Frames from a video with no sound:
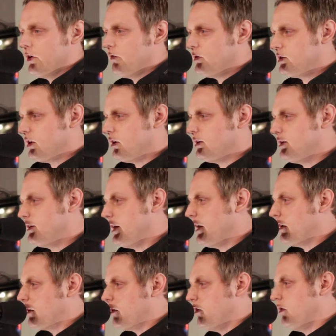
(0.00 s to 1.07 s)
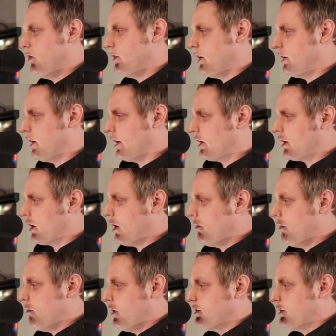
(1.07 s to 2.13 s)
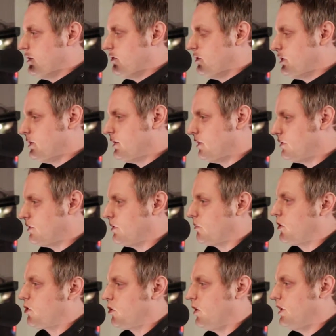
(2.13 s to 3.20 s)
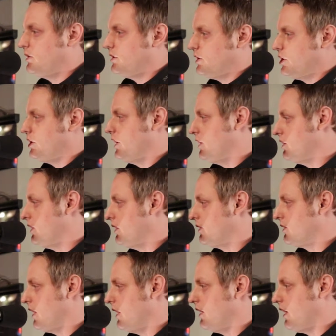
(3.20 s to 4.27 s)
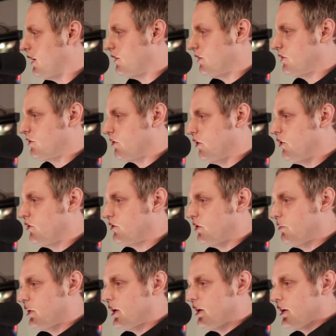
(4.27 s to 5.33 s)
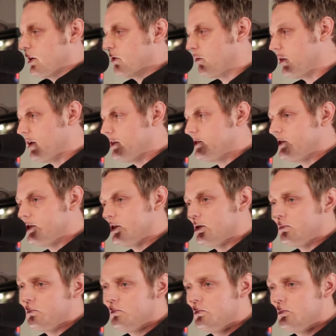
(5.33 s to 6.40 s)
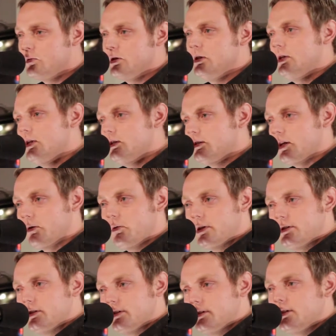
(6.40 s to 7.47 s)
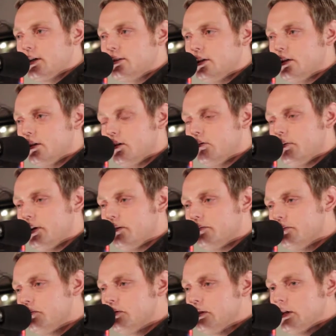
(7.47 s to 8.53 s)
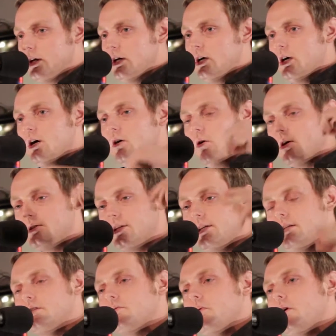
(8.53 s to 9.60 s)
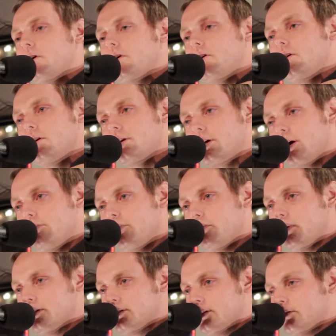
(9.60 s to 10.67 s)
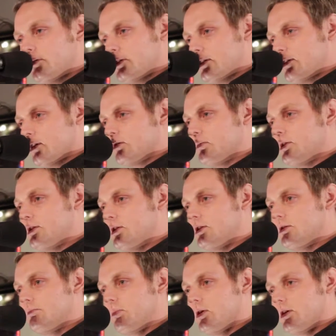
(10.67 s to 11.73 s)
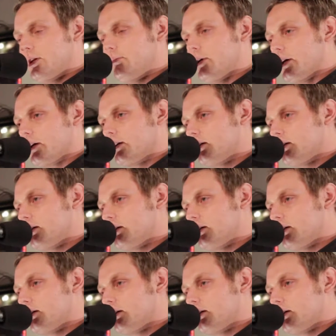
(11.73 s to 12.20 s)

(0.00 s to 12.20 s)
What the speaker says: you ever started to date a girl, and then, like, a couple months into it, she tells you some crazy shit she decided not to disclose in the beginning of the relationship? She's like, wait till you're sucked in a little bit. Well, I was dating this one girl, and a couple months into it, she tells me she's bulimic.